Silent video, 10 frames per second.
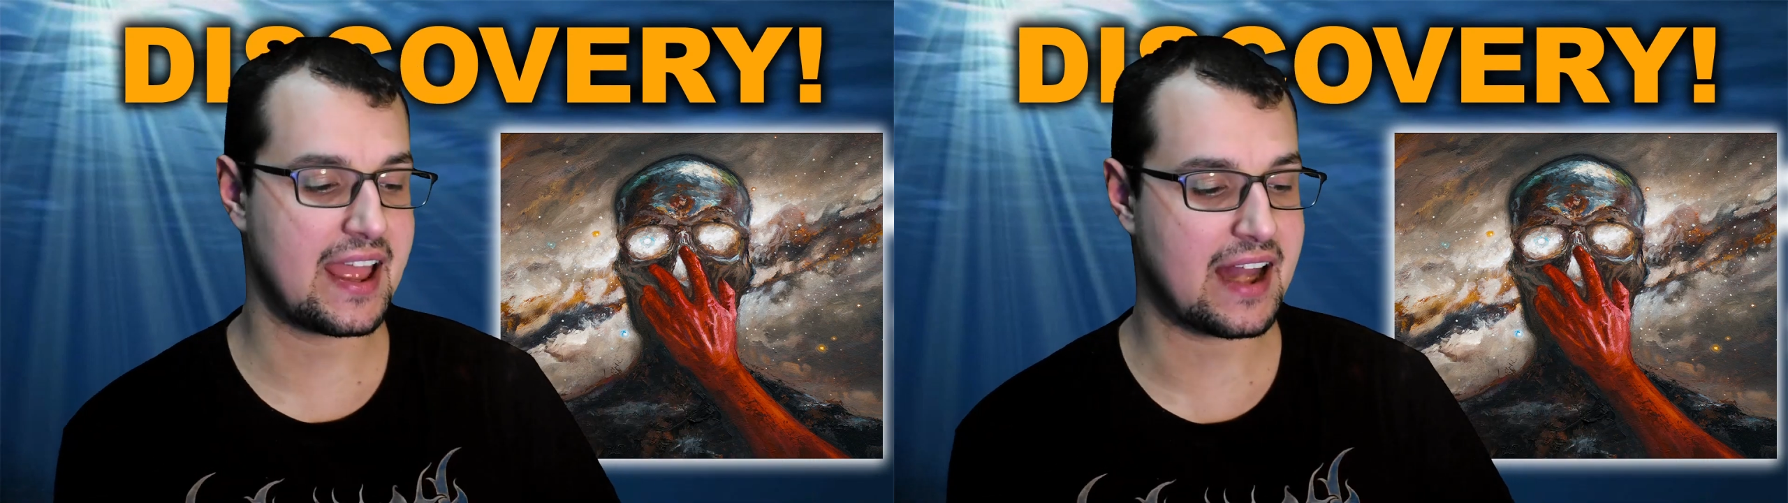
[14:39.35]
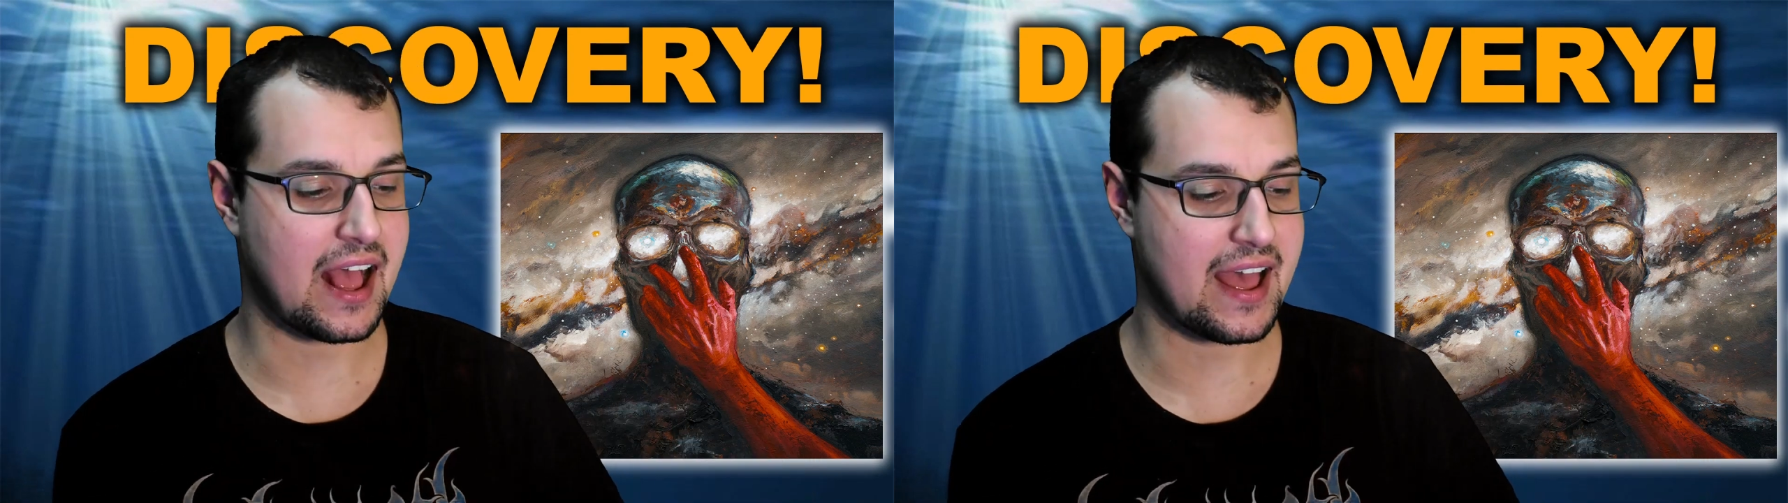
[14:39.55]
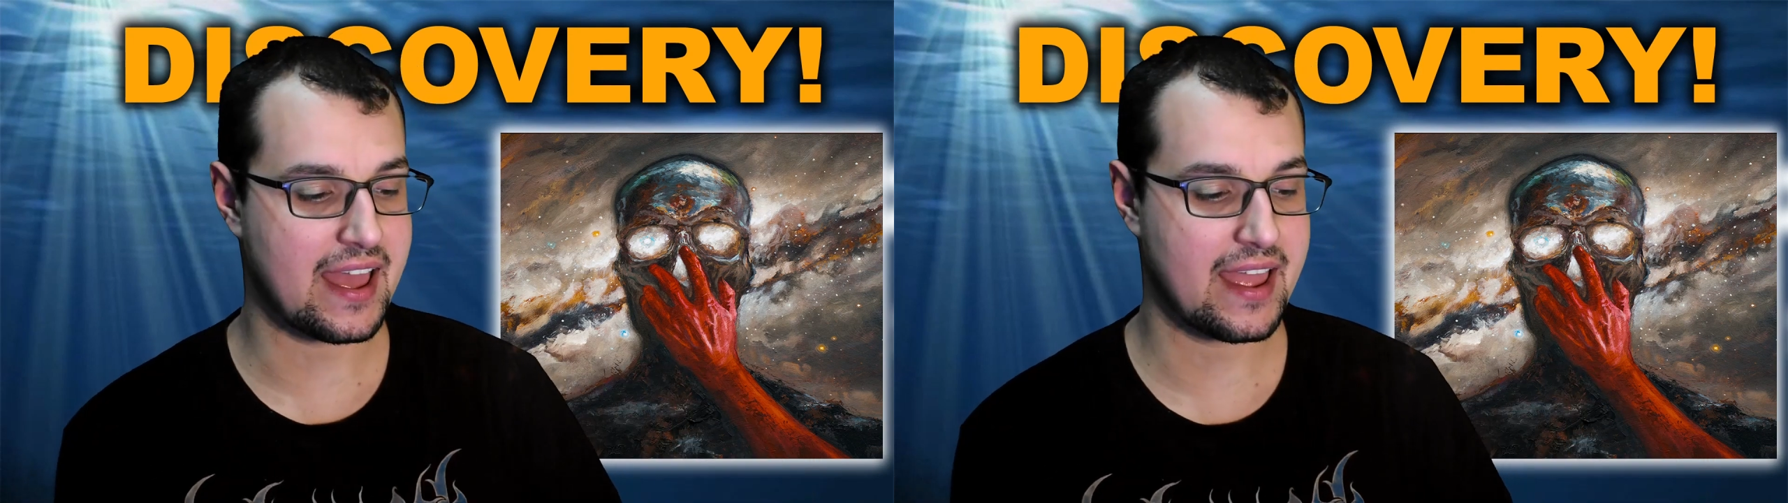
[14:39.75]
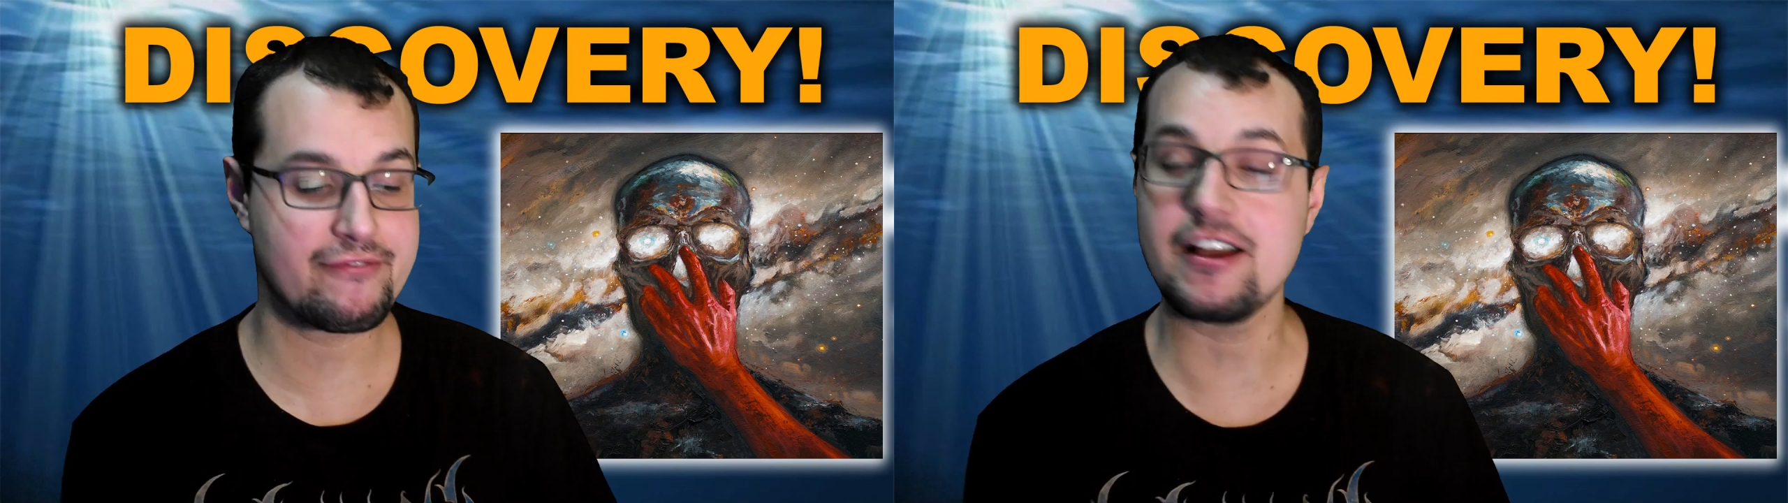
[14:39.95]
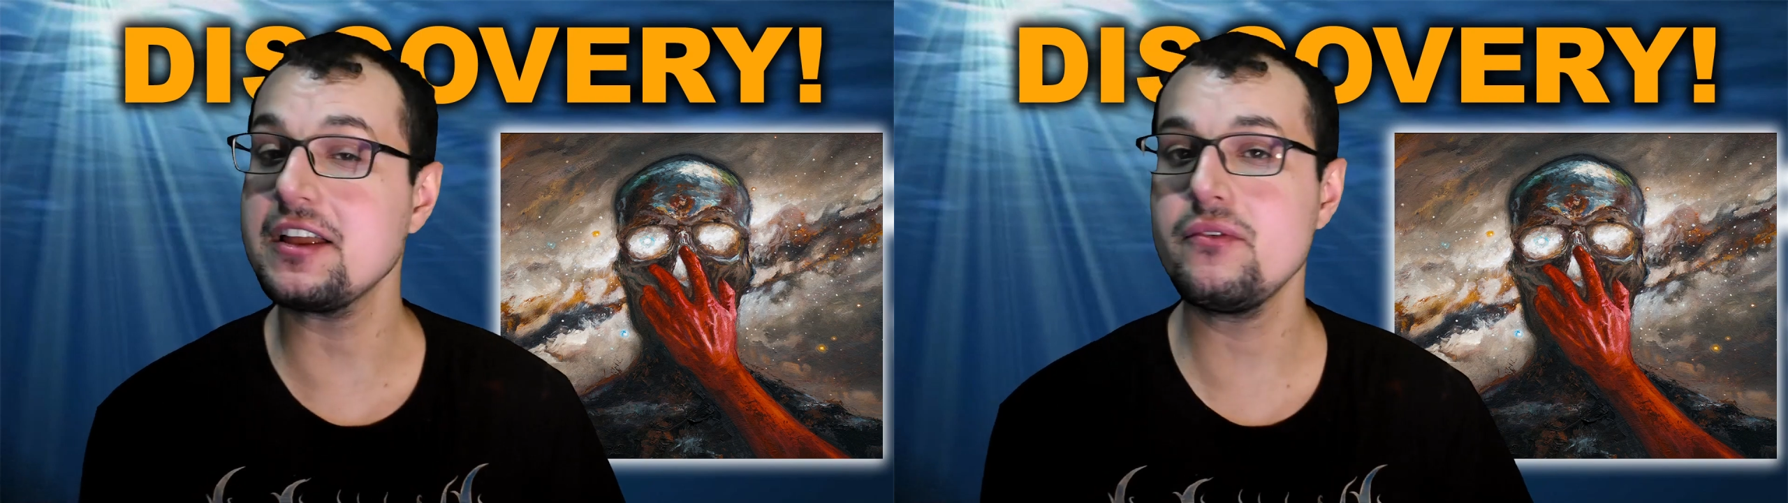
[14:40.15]
and I
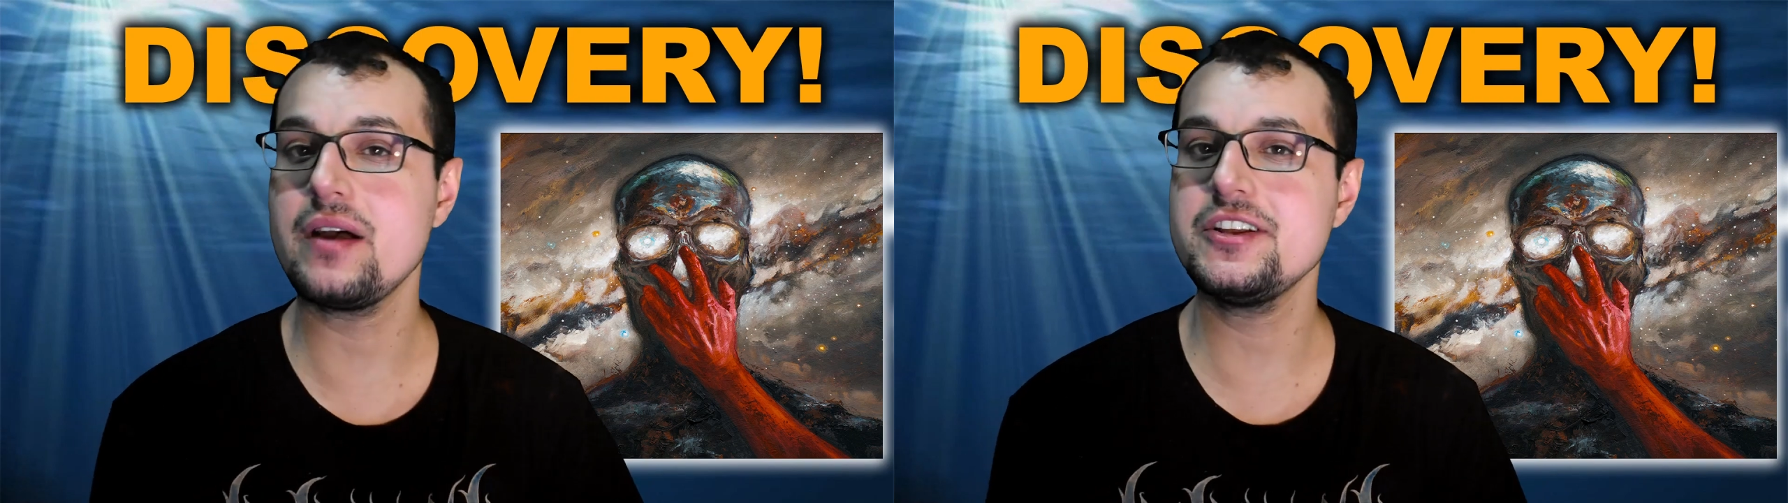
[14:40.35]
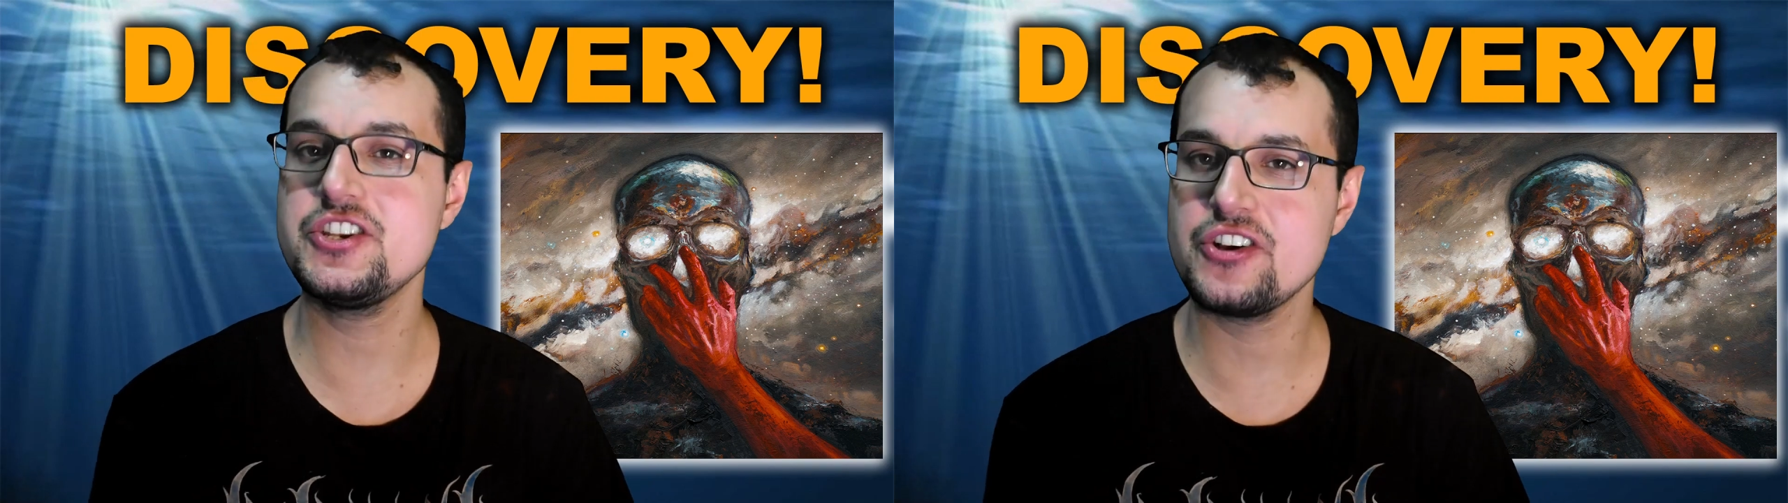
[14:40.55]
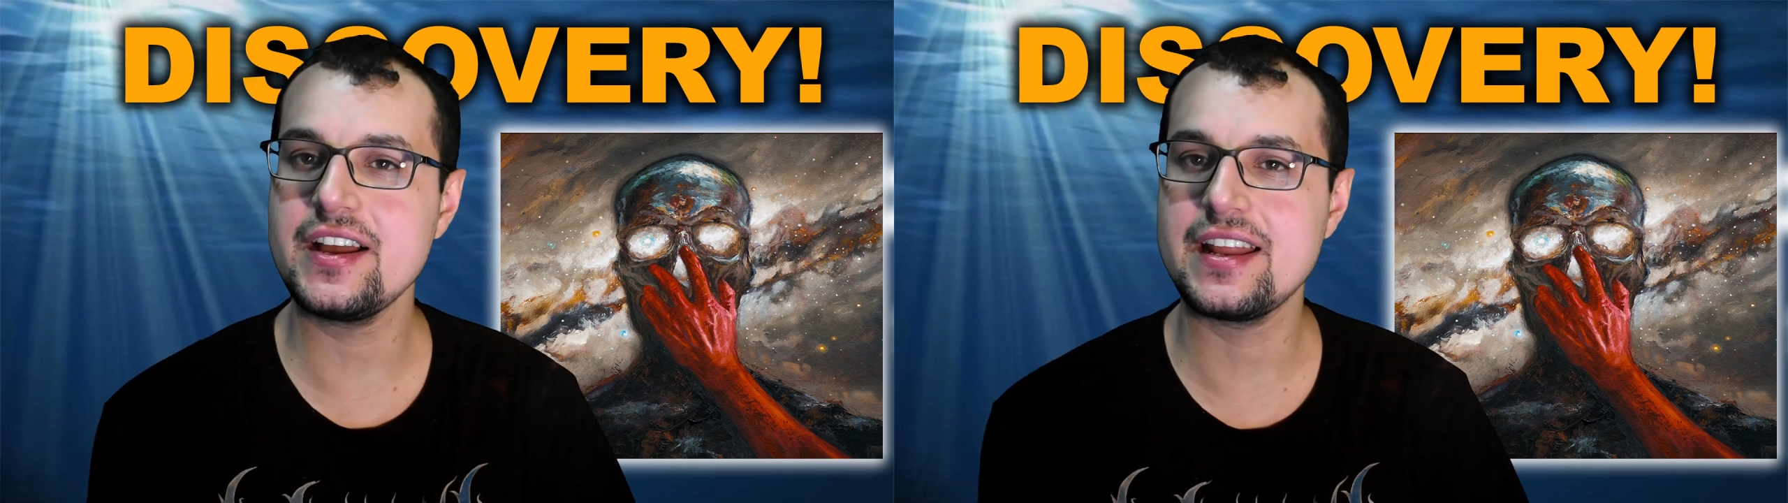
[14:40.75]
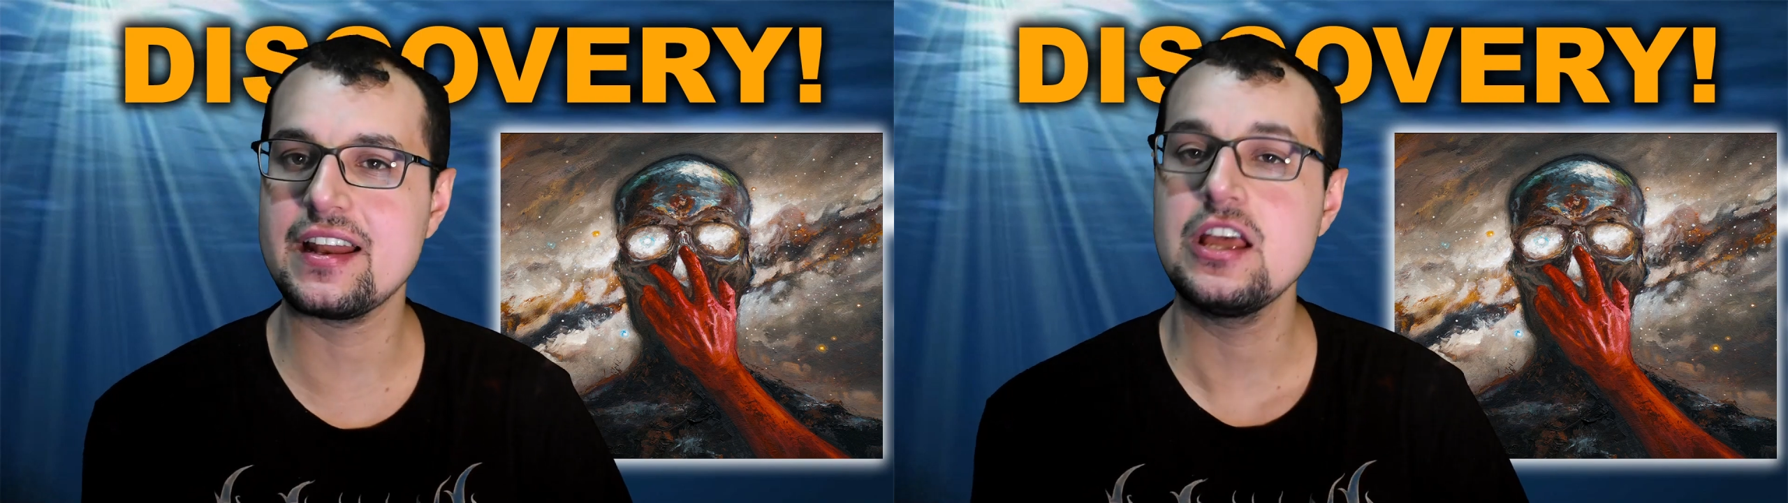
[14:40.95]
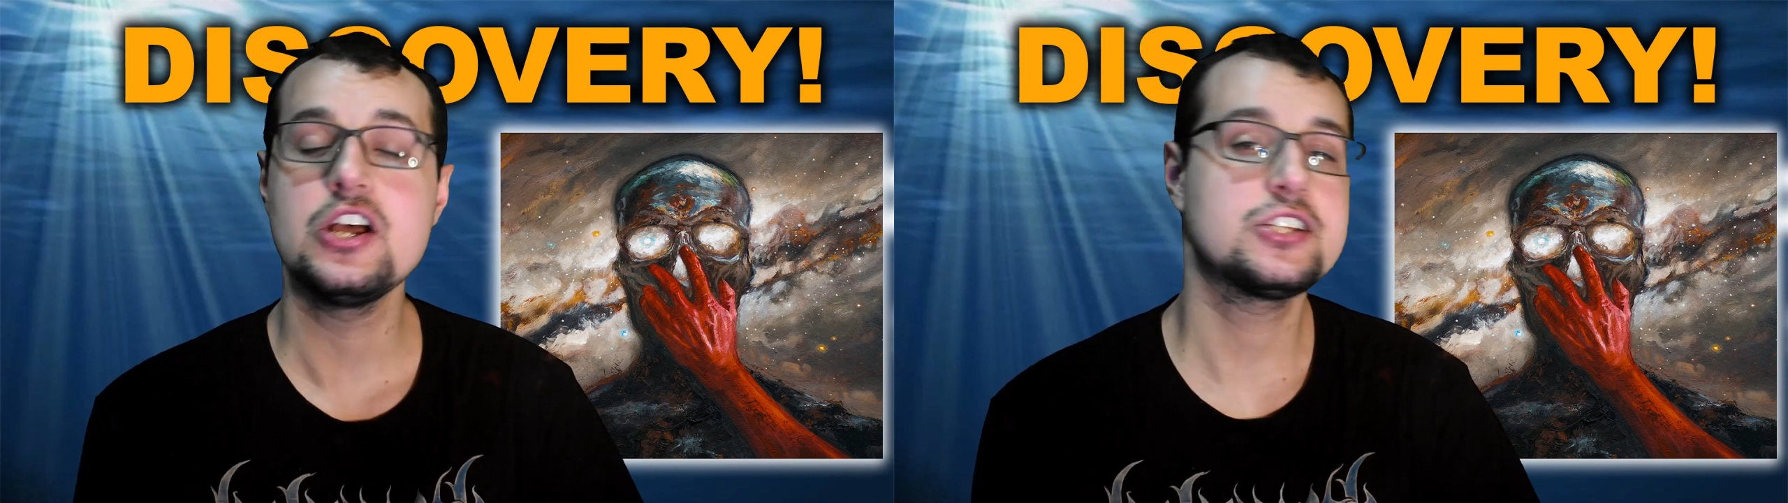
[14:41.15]
fucking well enjoyed it.